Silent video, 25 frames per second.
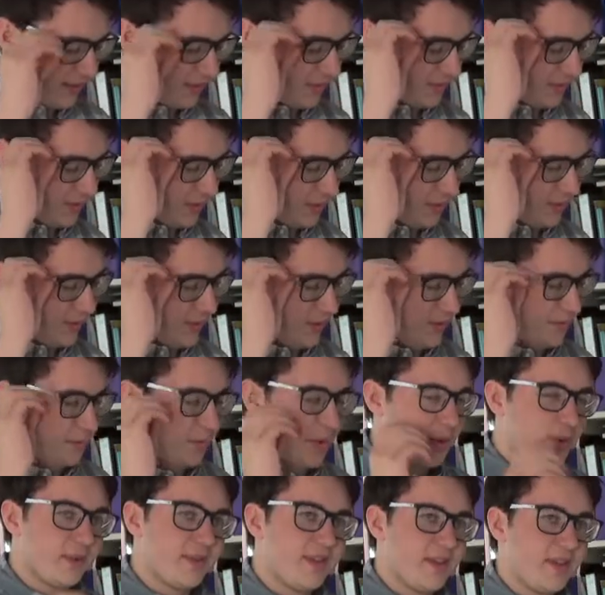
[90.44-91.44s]
doing a lot of
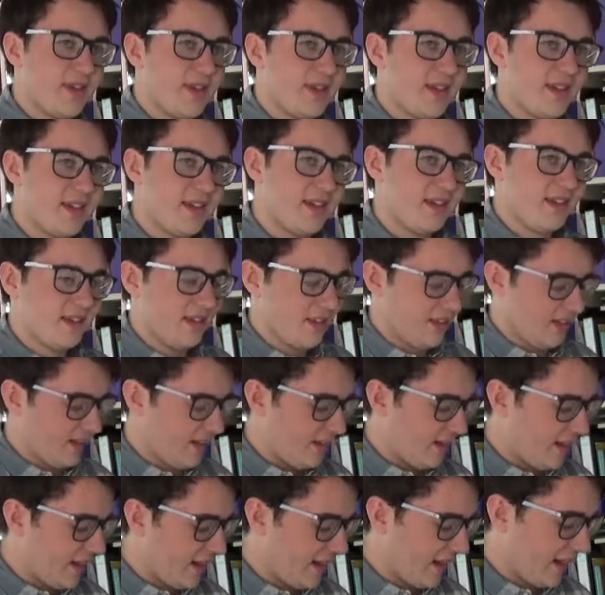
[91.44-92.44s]
bowl turning,
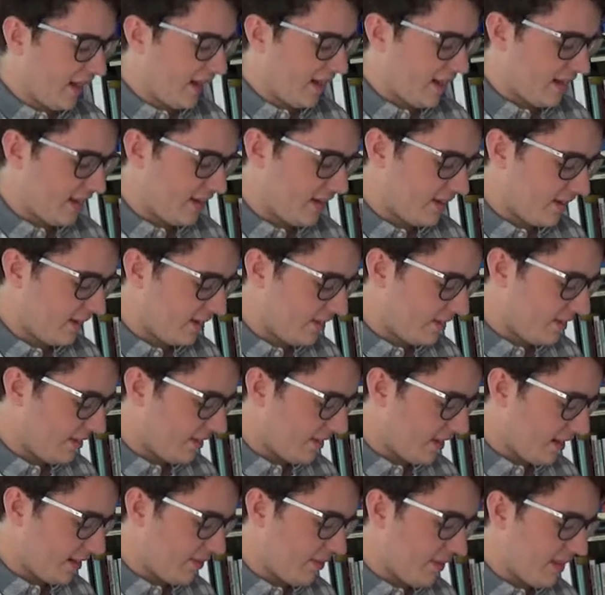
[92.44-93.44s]
and
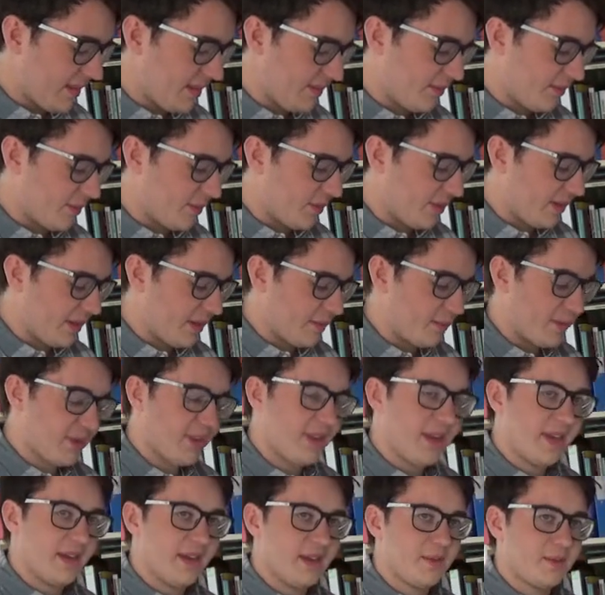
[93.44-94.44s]
I really enjoyed it, but
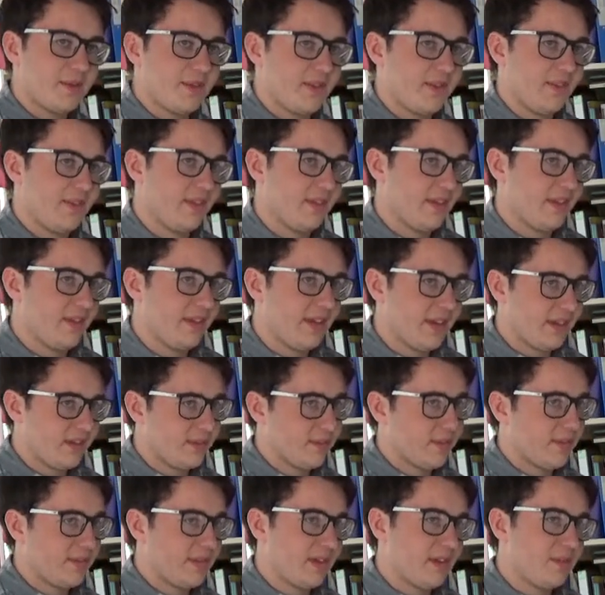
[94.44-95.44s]
then I wanted to challenge
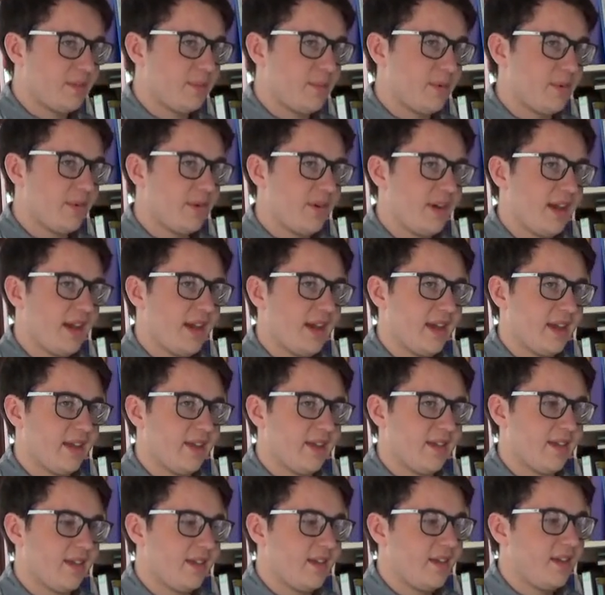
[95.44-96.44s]
myself more,
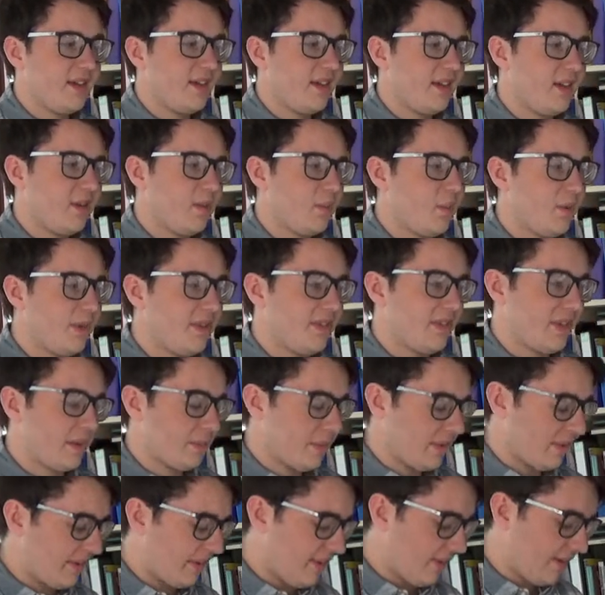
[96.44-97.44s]
and with
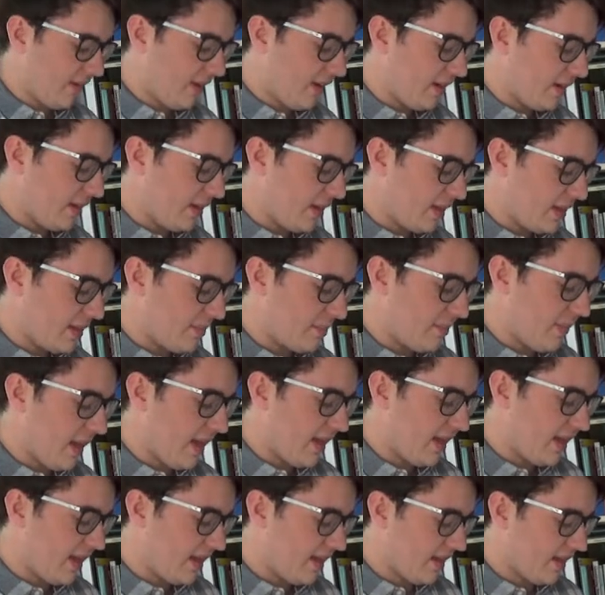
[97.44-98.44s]
segmented turning you can
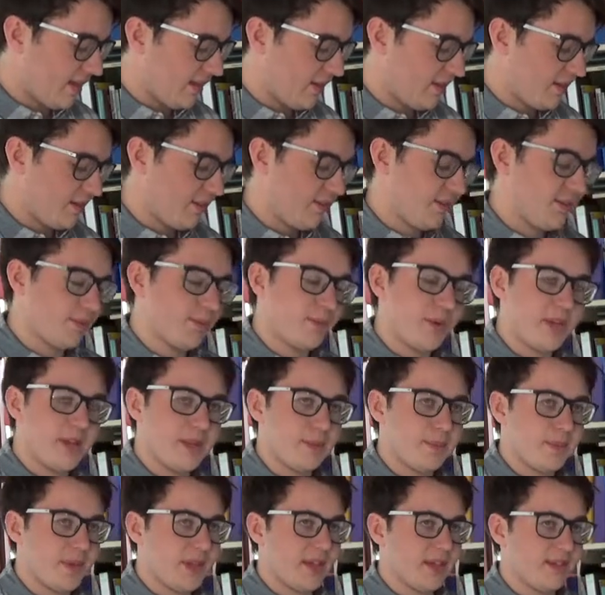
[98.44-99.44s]
make some really
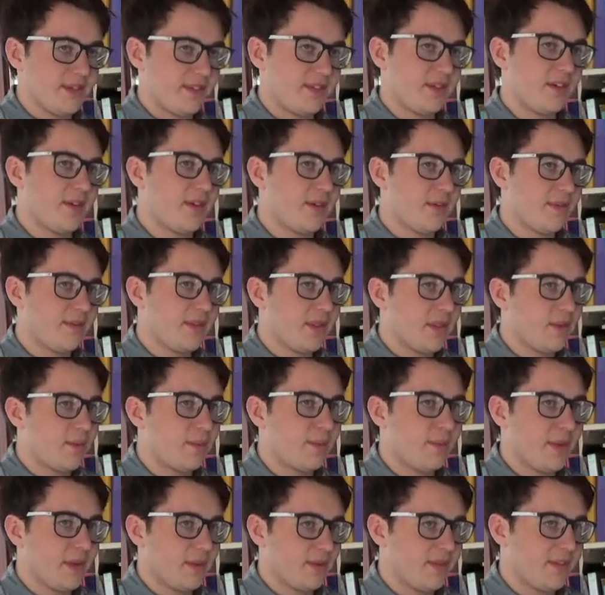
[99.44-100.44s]
big stuff that you
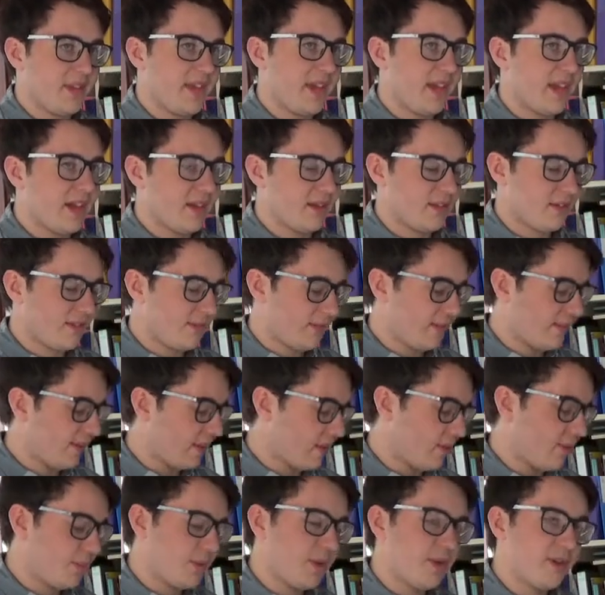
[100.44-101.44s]
wouldn't be able to get out of a
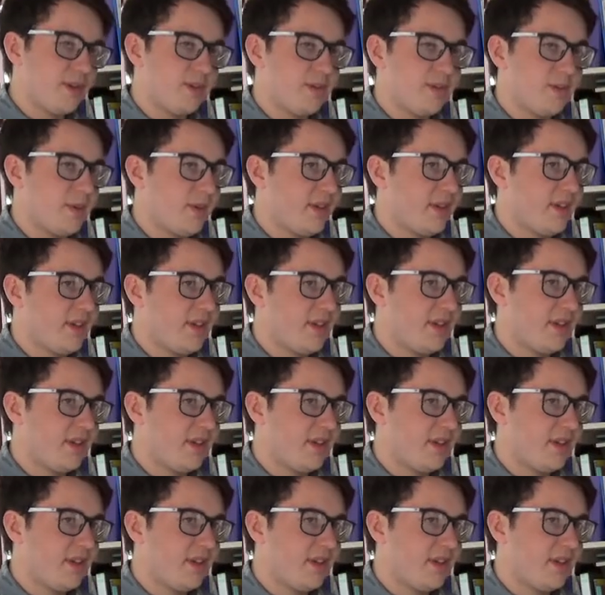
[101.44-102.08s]
single block of wood.